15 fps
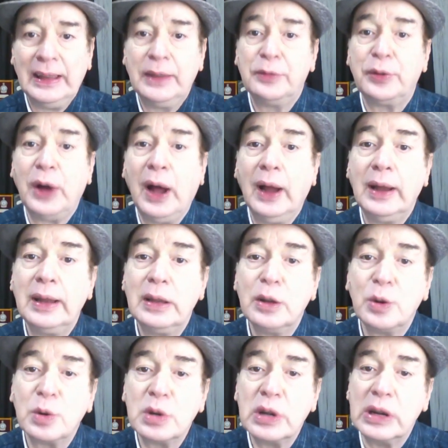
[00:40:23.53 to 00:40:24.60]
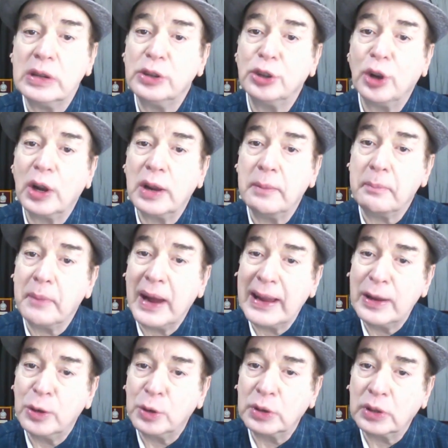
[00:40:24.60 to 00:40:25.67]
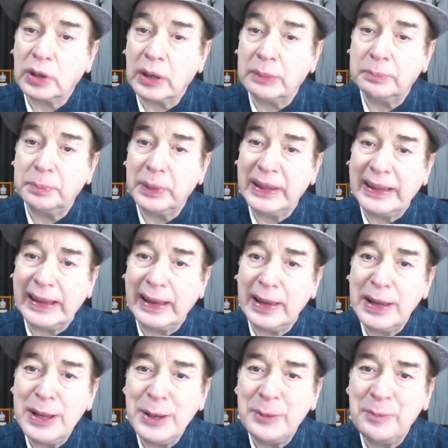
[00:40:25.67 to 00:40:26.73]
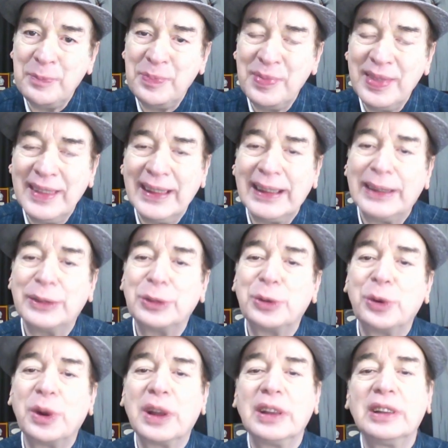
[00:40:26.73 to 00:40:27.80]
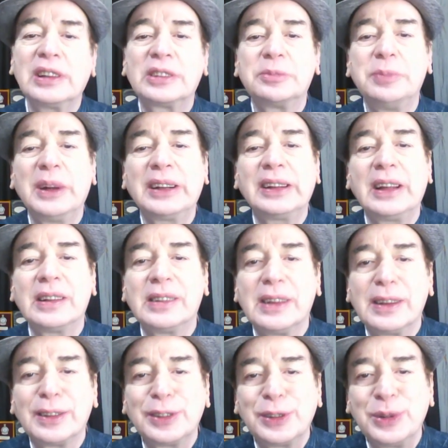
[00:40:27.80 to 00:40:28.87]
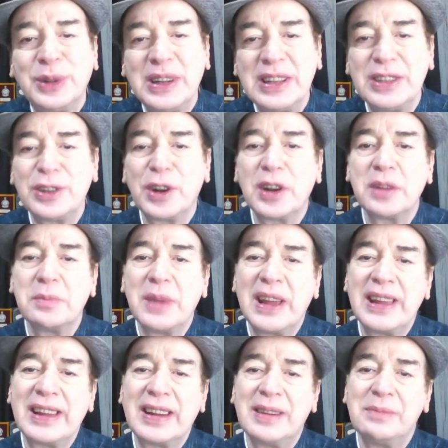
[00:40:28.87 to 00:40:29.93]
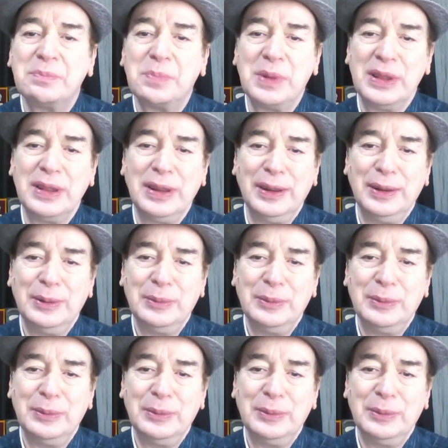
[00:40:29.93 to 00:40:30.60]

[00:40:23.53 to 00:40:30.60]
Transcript: if i don't enjoy my own company how do i expect others to enjoy my company